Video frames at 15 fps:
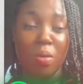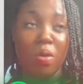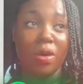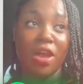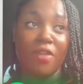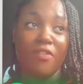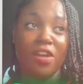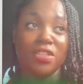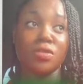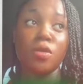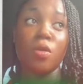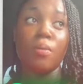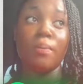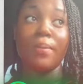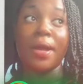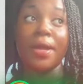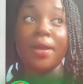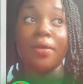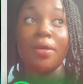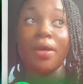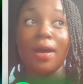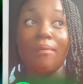if something bad go
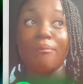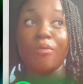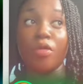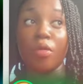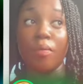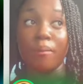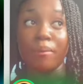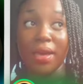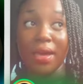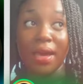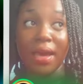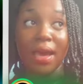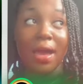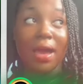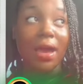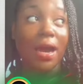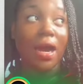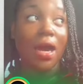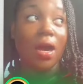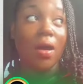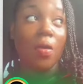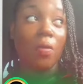happen to me or
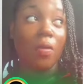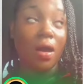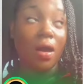what.